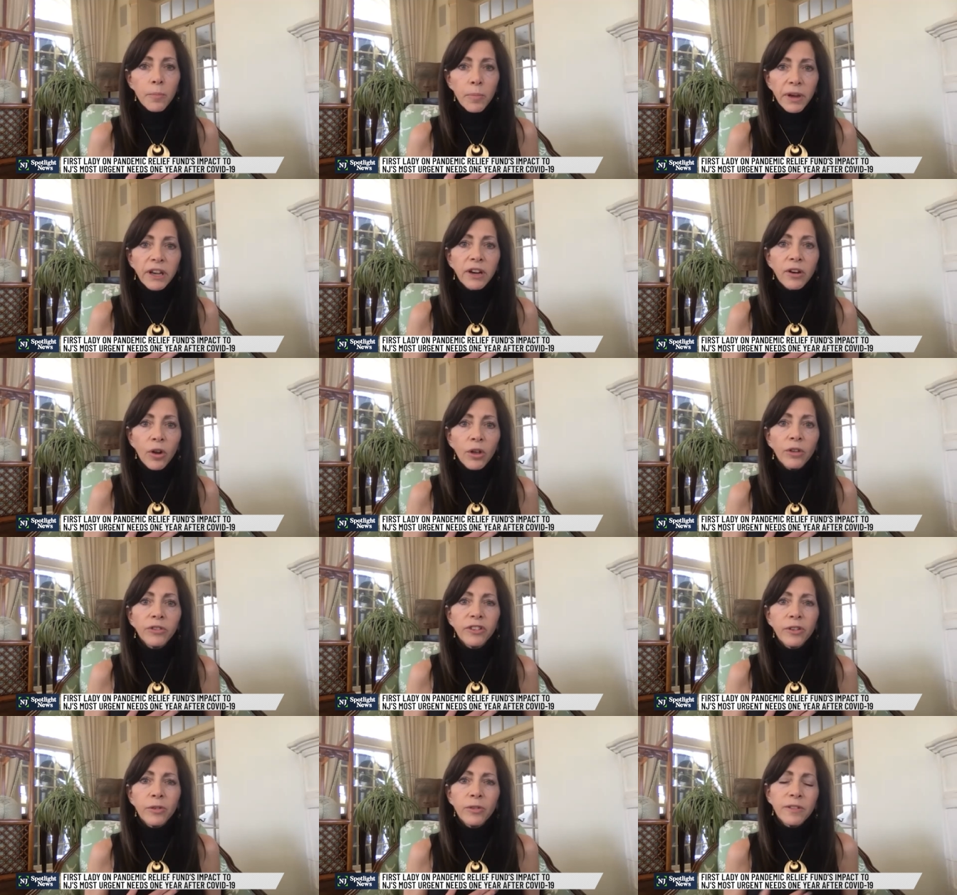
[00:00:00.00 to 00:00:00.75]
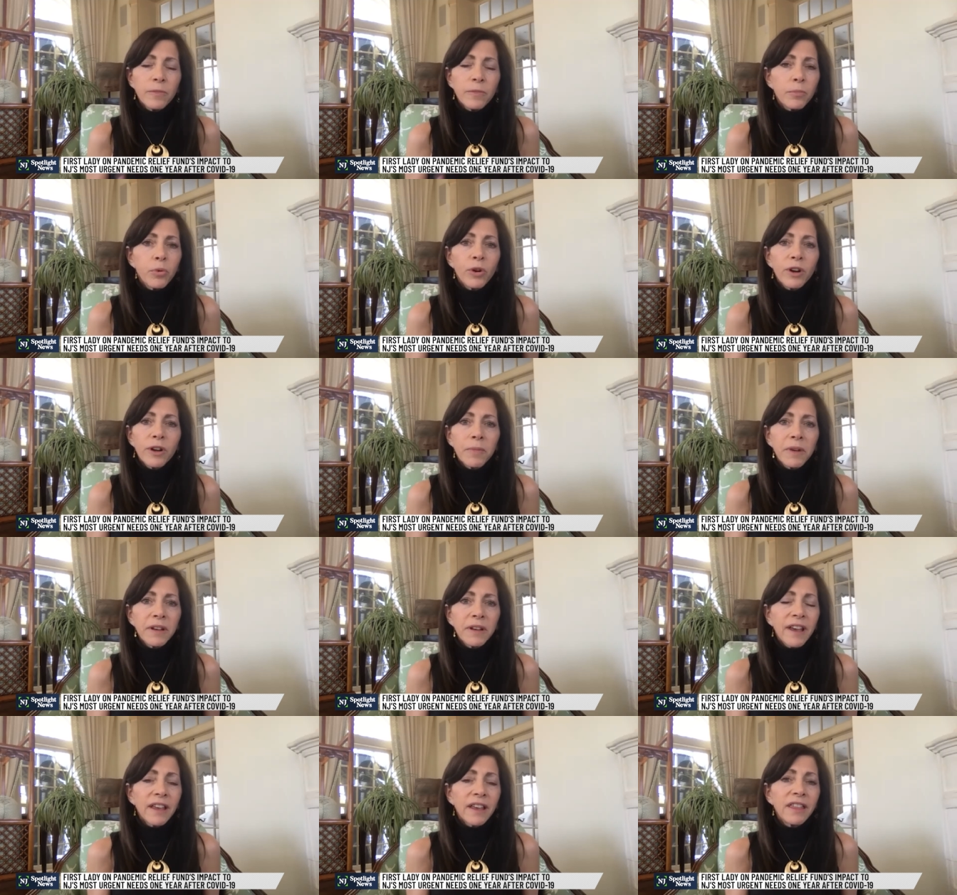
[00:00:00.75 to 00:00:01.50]
but it also is important
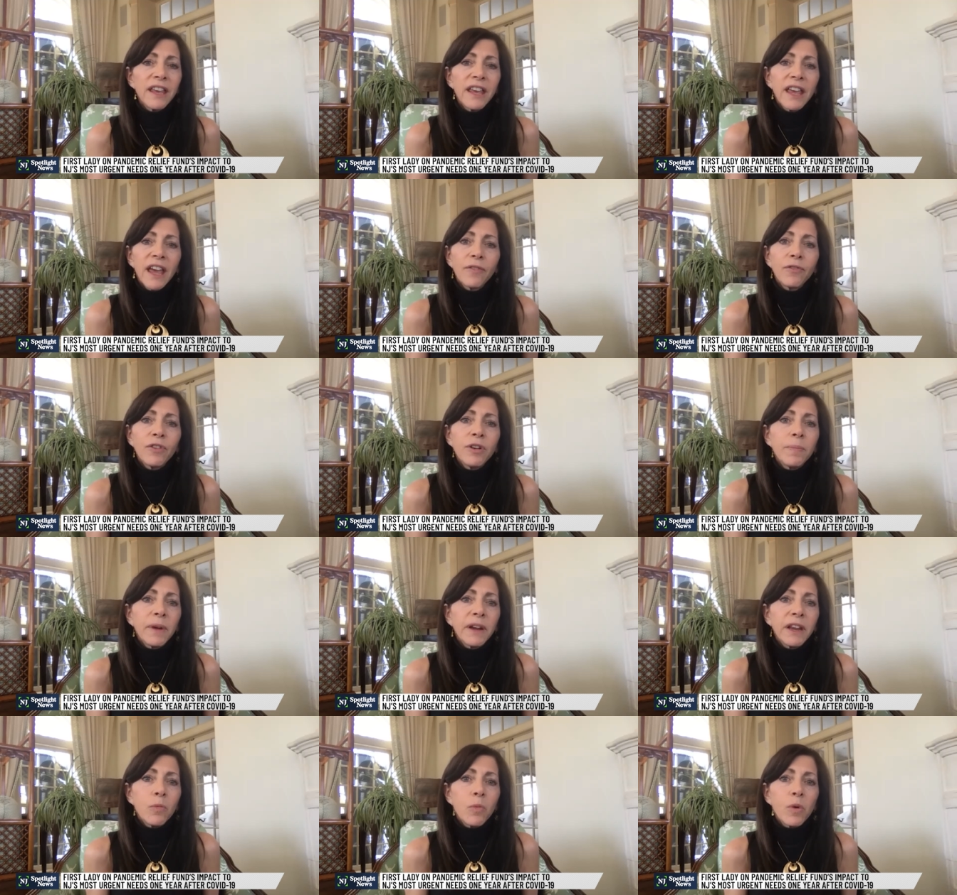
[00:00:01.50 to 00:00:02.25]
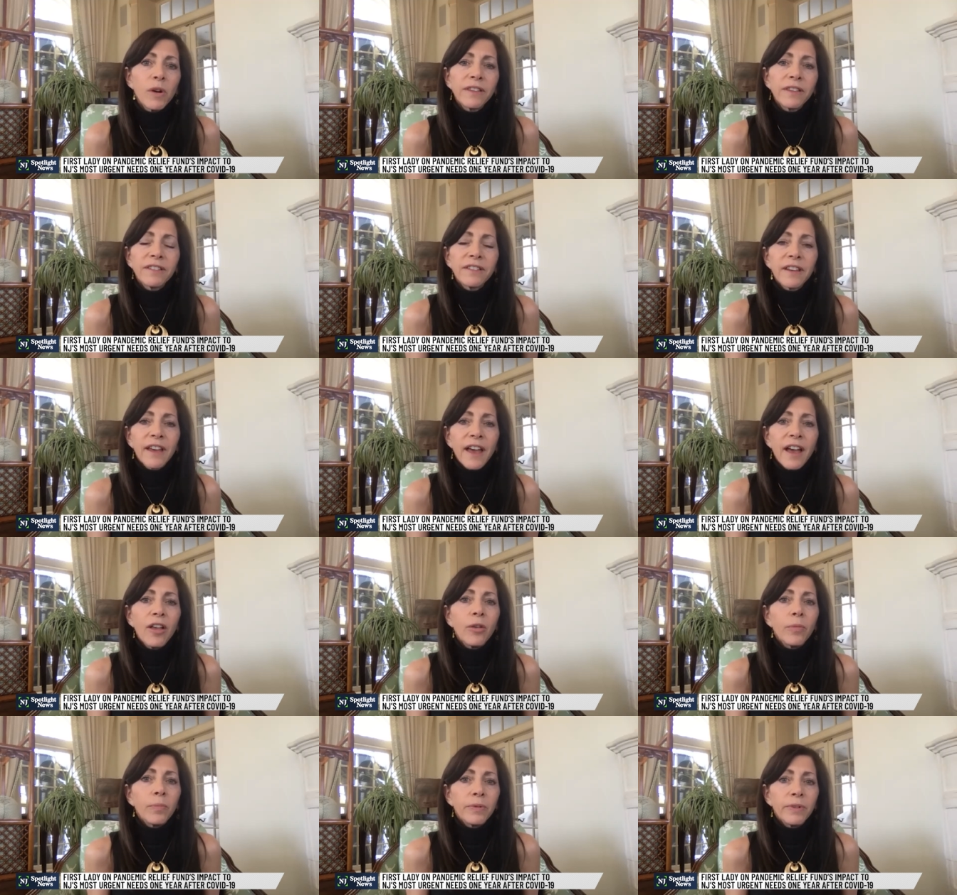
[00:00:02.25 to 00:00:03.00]
because I think everybody wants to
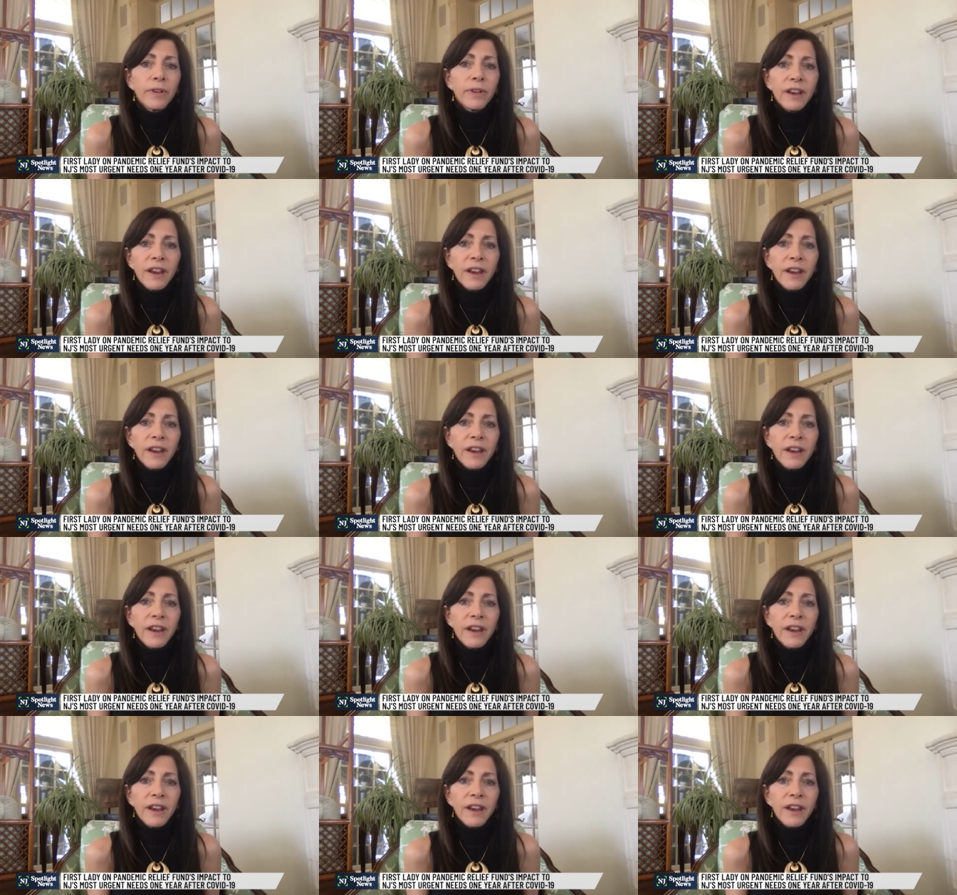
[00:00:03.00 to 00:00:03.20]
help.